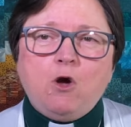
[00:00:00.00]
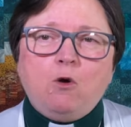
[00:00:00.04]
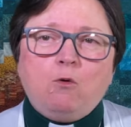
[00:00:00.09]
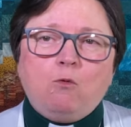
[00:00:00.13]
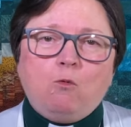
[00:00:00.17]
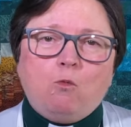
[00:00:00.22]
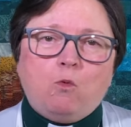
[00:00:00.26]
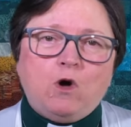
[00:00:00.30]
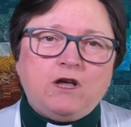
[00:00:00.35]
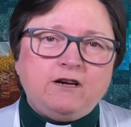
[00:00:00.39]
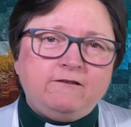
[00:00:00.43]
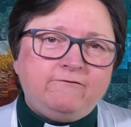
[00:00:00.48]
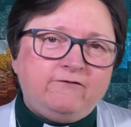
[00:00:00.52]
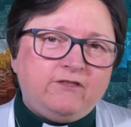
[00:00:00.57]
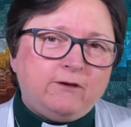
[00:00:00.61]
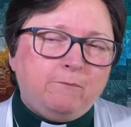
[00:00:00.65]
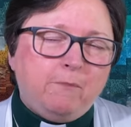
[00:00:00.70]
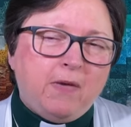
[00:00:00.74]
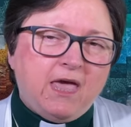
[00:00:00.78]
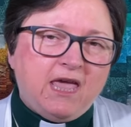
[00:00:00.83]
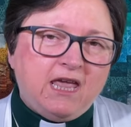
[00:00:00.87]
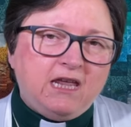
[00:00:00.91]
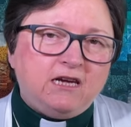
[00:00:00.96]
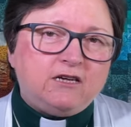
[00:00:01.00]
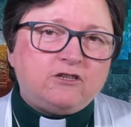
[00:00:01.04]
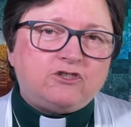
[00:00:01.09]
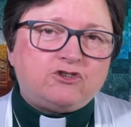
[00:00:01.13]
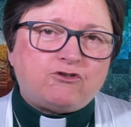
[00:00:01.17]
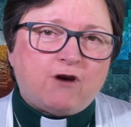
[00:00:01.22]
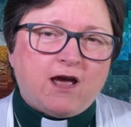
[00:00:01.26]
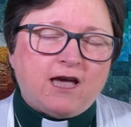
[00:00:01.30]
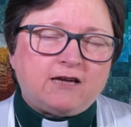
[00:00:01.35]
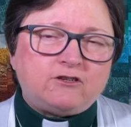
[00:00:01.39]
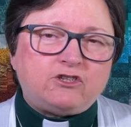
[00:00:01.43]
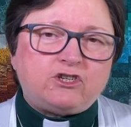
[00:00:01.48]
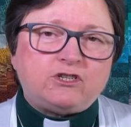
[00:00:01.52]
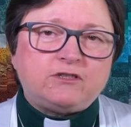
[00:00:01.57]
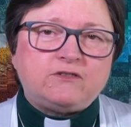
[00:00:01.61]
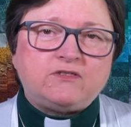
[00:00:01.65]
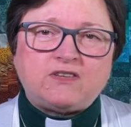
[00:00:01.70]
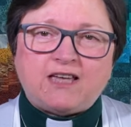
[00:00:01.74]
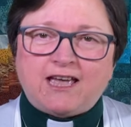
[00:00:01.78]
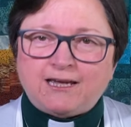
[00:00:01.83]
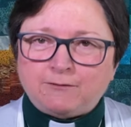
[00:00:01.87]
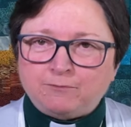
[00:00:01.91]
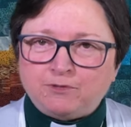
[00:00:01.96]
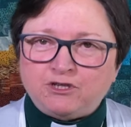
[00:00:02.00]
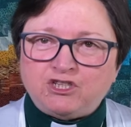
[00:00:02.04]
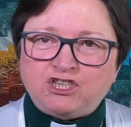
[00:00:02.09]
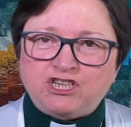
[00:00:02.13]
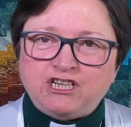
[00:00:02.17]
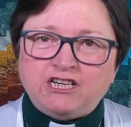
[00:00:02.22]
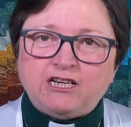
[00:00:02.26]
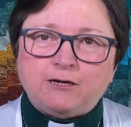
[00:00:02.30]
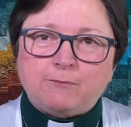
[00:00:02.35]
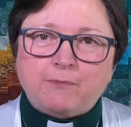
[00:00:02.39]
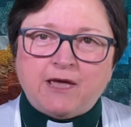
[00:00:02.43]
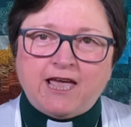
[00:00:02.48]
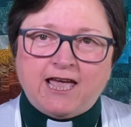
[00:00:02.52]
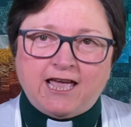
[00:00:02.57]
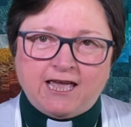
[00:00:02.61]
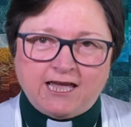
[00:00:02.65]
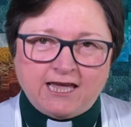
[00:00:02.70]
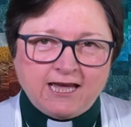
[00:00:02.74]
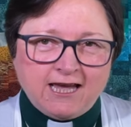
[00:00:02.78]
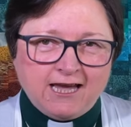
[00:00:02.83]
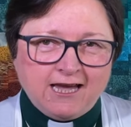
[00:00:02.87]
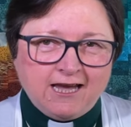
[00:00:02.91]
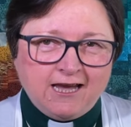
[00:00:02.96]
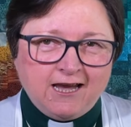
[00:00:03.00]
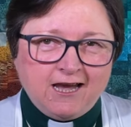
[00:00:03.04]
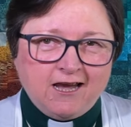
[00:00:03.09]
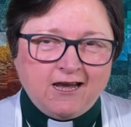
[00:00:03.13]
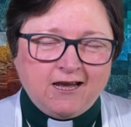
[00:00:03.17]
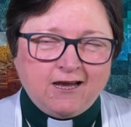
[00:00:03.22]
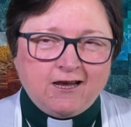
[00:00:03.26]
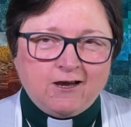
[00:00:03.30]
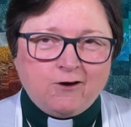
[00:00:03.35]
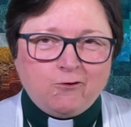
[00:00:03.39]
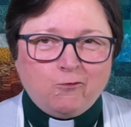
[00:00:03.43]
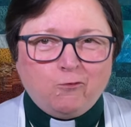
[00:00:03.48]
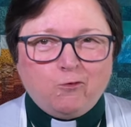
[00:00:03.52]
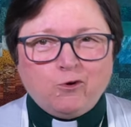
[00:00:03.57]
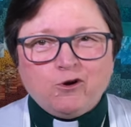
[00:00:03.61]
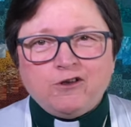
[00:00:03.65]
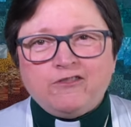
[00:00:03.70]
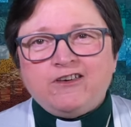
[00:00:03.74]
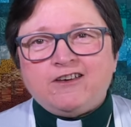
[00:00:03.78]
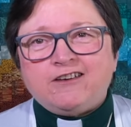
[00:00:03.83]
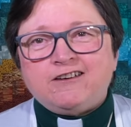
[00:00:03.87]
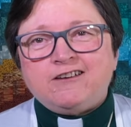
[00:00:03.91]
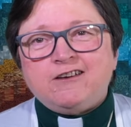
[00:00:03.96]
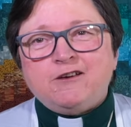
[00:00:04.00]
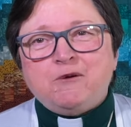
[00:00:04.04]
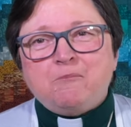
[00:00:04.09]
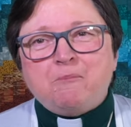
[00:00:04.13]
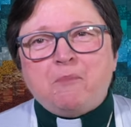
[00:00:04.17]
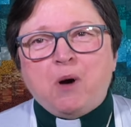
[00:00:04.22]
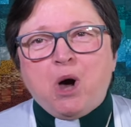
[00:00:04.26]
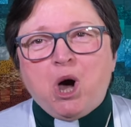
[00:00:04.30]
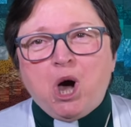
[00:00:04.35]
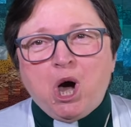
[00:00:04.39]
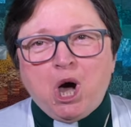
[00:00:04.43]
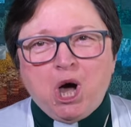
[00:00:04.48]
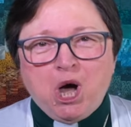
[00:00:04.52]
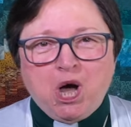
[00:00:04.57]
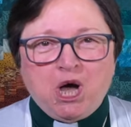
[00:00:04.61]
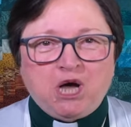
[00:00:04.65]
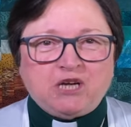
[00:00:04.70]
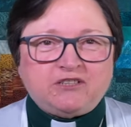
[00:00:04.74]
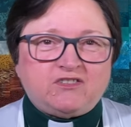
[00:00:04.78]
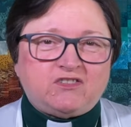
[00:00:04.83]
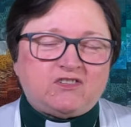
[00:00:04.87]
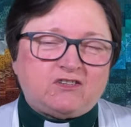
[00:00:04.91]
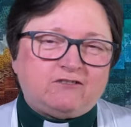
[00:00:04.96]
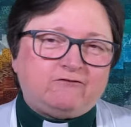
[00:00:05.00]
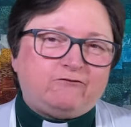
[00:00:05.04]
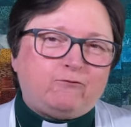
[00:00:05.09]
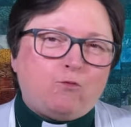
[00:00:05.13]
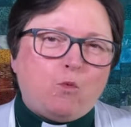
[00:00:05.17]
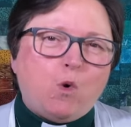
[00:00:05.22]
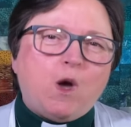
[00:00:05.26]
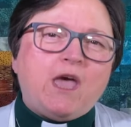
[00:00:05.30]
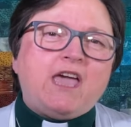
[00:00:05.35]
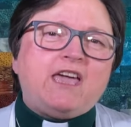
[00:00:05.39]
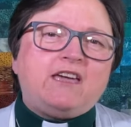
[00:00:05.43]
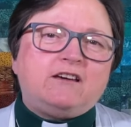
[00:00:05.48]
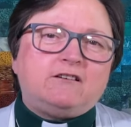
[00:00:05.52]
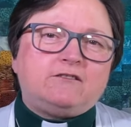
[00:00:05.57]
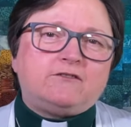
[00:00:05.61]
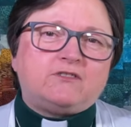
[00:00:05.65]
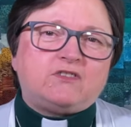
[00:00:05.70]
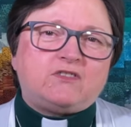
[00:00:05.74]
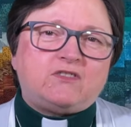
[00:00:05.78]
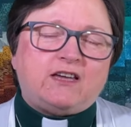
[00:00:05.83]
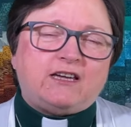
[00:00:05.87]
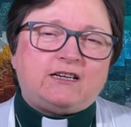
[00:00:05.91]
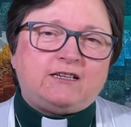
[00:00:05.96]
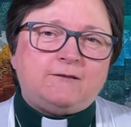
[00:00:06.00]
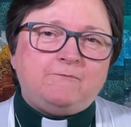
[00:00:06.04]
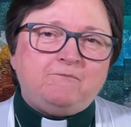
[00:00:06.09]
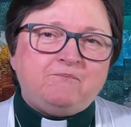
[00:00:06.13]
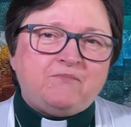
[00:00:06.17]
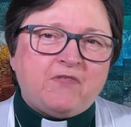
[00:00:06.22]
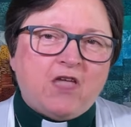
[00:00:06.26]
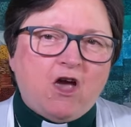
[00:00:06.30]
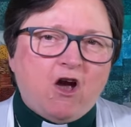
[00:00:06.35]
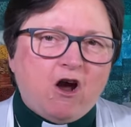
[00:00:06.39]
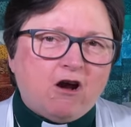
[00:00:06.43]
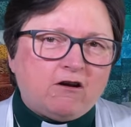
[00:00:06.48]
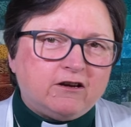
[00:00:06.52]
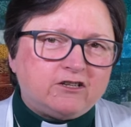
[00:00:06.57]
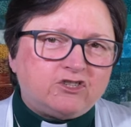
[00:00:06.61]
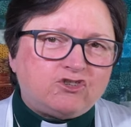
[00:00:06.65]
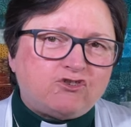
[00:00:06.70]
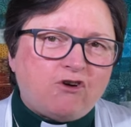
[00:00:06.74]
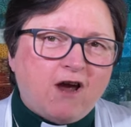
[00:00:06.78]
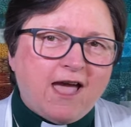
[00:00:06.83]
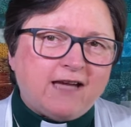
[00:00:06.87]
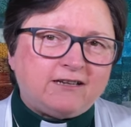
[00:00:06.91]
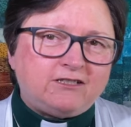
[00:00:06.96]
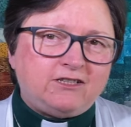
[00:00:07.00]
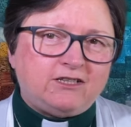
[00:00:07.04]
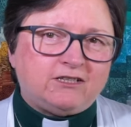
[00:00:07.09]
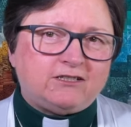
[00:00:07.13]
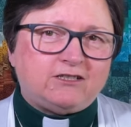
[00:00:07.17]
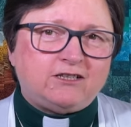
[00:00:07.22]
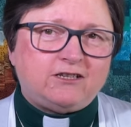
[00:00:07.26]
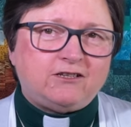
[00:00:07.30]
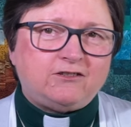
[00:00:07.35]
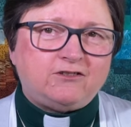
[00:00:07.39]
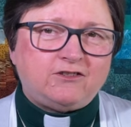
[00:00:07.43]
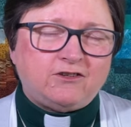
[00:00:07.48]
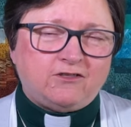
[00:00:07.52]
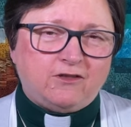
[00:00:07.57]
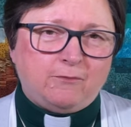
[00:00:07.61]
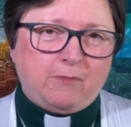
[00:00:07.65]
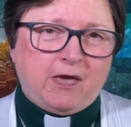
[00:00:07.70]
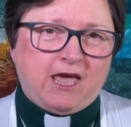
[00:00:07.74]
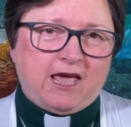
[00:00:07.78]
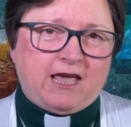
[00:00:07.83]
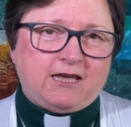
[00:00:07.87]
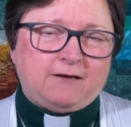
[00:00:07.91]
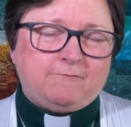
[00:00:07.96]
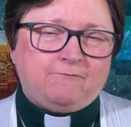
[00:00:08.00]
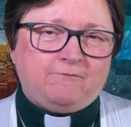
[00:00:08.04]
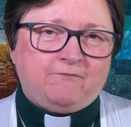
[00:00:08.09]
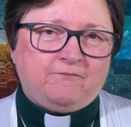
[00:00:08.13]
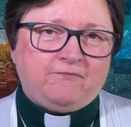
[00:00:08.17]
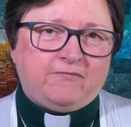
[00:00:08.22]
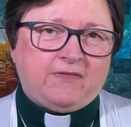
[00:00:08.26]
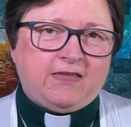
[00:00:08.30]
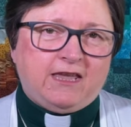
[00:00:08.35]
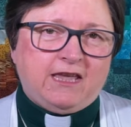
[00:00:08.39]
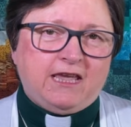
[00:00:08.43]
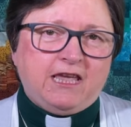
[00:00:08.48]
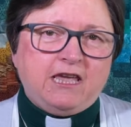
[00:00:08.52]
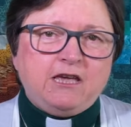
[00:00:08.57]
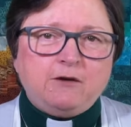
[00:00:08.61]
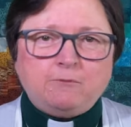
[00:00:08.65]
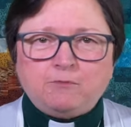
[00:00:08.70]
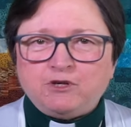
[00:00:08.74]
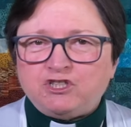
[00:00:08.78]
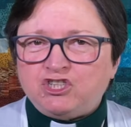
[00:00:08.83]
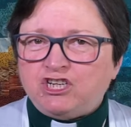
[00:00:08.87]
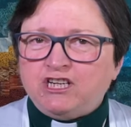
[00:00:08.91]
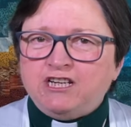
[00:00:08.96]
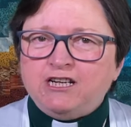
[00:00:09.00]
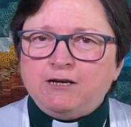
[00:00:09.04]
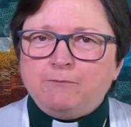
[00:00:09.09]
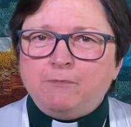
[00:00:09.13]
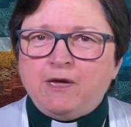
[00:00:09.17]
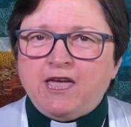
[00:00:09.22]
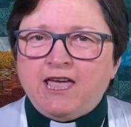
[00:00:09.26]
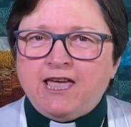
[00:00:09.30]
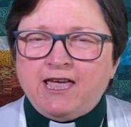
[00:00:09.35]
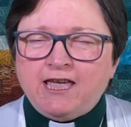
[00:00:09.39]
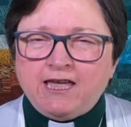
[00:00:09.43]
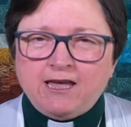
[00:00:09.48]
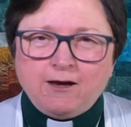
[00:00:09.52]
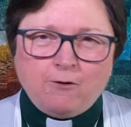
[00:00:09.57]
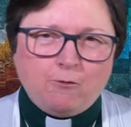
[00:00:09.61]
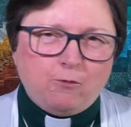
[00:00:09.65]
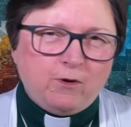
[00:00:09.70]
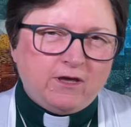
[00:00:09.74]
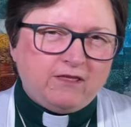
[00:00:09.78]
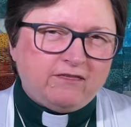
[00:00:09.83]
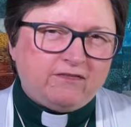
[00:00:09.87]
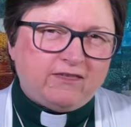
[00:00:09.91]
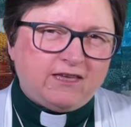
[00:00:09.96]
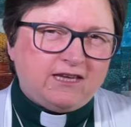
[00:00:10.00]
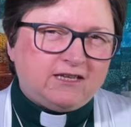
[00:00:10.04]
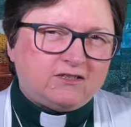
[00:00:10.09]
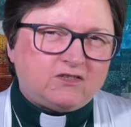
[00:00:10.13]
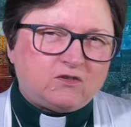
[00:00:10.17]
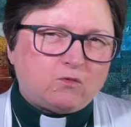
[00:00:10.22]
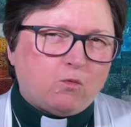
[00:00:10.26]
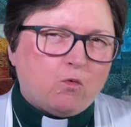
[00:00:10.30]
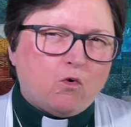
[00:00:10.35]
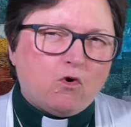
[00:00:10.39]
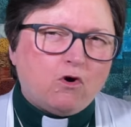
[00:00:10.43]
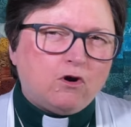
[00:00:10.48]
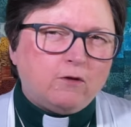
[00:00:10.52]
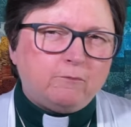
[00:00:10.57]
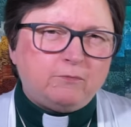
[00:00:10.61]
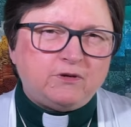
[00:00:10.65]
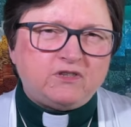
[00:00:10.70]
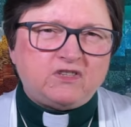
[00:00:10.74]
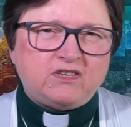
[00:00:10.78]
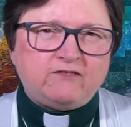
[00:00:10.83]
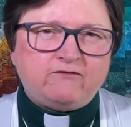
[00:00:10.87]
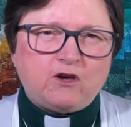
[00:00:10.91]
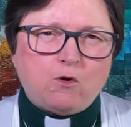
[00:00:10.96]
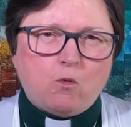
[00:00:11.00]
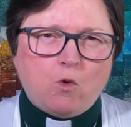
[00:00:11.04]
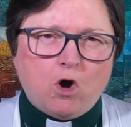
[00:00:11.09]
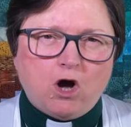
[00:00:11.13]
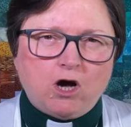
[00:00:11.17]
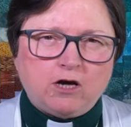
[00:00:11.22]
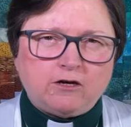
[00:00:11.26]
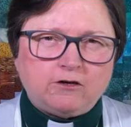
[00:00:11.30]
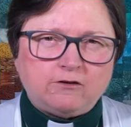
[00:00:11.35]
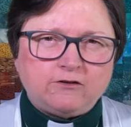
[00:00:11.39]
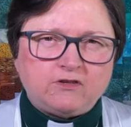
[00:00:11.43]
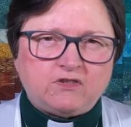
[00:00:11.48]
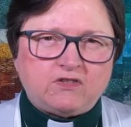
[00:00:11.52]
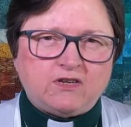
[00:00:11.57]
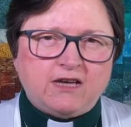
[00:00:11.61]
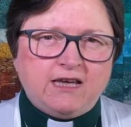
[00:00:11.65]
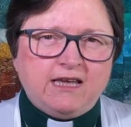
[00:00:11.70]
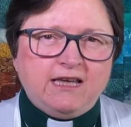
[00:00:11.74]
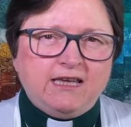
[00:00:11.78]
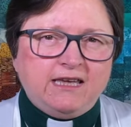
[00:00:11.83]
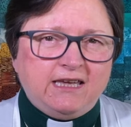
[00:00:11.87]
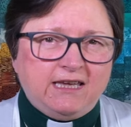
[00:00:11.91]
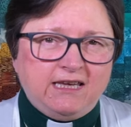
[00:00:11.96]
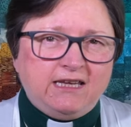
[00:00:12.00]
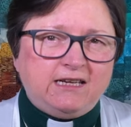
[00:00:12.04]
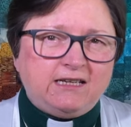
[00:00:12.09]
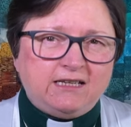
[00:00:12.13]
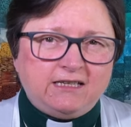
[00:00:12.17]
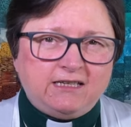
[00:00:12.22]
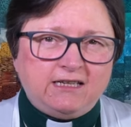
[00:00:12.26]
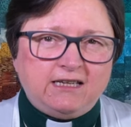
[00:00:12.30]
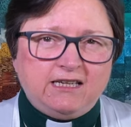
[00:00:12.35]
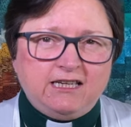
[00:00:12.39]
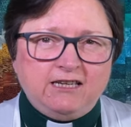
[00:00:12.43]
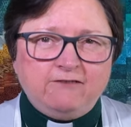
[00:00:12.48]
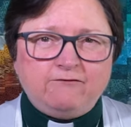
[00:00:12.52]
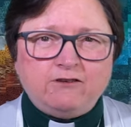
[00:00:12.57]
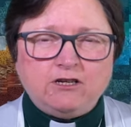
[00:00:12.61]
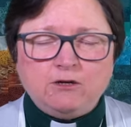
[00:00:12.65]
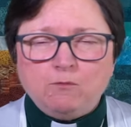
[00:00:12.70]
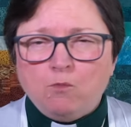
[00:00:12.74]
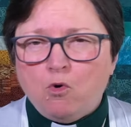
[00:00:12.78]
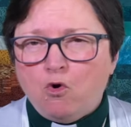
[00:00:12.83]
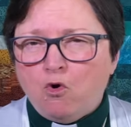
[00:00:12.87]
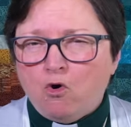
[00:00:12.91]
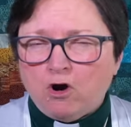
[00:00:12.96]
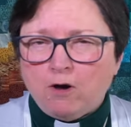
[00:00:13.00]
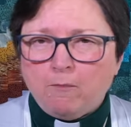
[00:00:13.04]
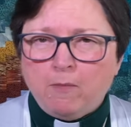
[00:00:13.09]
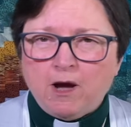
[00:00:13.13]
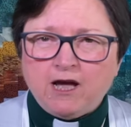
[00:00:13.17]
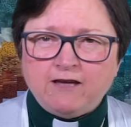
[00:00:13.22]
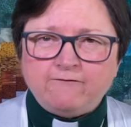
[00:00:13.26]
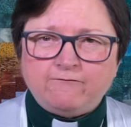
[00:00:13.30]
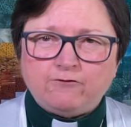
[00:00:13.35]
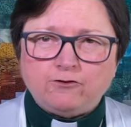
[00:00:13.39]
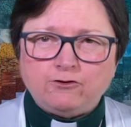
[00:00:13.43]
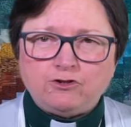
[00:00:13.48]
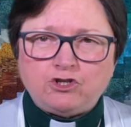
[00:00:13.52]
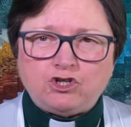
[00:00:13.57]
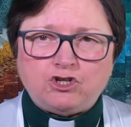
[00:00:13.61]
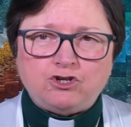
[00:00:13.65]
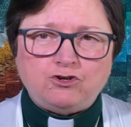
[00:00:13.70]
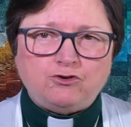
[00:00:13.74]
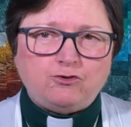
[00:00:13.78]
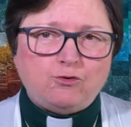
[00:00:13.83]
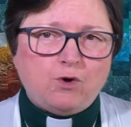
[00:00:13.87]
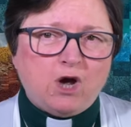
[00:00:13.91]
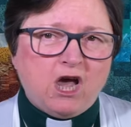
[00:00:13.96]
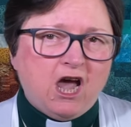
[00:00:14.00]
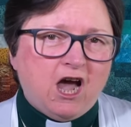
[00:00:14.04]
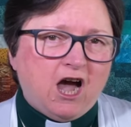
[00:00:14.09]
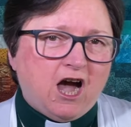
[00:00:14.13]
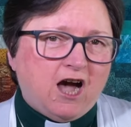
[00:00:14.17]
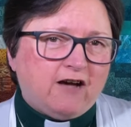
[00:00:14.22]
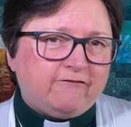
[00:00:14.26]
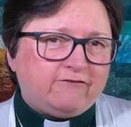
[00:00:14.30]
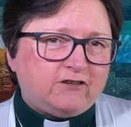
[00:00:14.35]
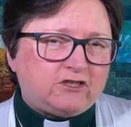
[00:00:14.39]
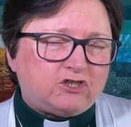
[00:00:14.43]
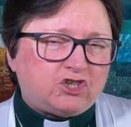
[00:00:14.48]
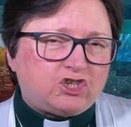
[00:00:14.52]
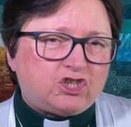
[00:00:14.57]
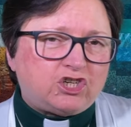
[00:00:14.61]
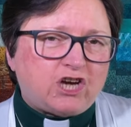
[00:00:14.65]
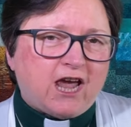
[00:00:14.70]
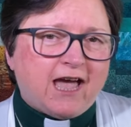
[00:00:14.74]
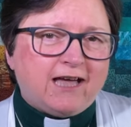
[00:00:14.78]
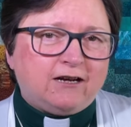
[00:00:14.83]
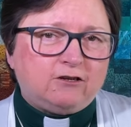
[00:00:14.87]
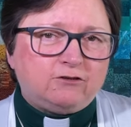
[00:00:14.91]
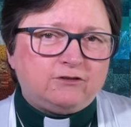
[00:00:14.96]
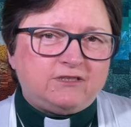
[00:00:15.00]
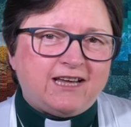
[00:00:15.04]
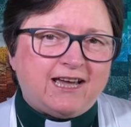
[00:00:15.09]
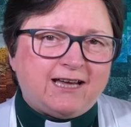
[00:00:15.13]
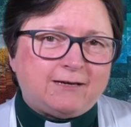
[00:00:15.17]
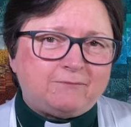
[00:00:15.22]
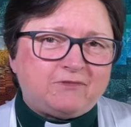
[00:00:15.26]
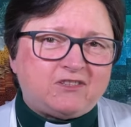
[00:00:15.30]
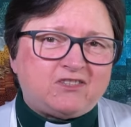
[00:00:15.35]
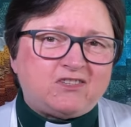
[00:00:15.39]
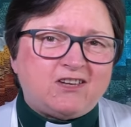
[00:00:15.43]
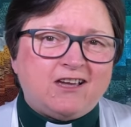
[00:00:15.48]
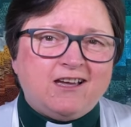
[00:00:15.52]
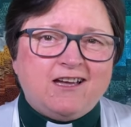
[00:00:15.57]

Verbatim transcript: One of the main attractions at Pachena Bay were the pods of whales that are attracted to the bay. Pachena Bay, with its warm Pacific waters, heated even more by virtue of its shallow depths,